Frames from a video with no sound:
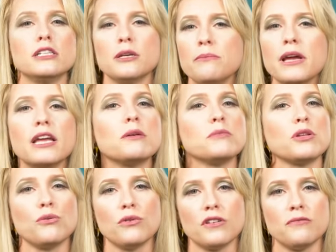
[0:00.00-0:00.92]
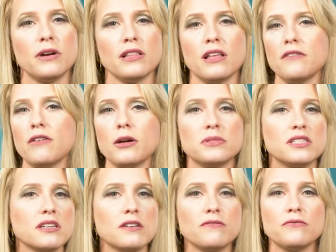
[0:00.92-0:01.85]
to make him the Lord of my life. I'm
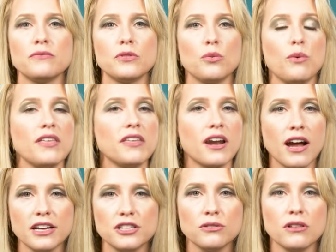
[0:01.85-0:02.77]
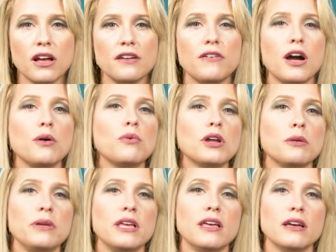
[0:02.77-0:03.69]
sick of the way that I do life. I want
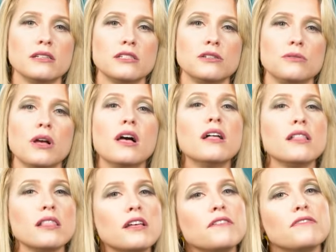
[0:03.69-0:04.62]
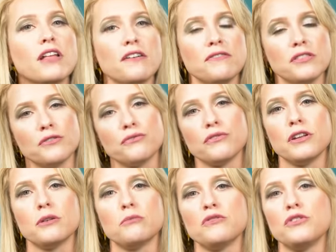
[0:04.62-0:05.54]
to begin to live life in the
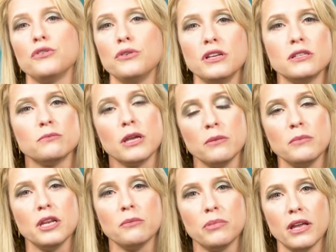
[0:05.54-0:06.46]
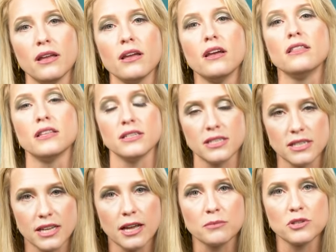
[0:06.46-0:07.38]
freedom of who he's made me to be. Then
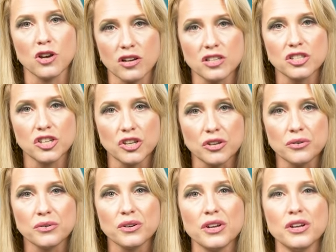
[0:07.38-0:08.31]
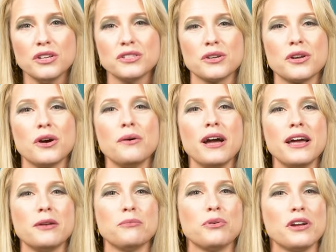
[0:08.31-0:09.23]
today I'm talking to you. So go
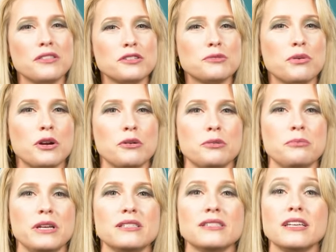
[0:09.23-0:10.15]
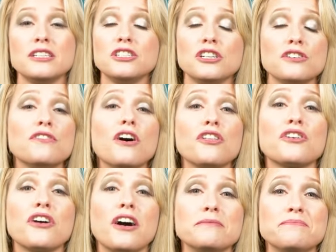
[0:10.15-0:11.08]
ahead and pray this prayer with me. Say, Dear Father
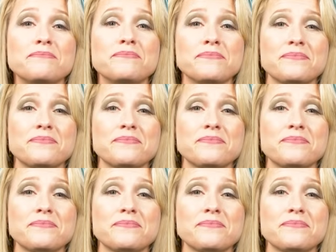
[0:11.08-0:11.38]
God,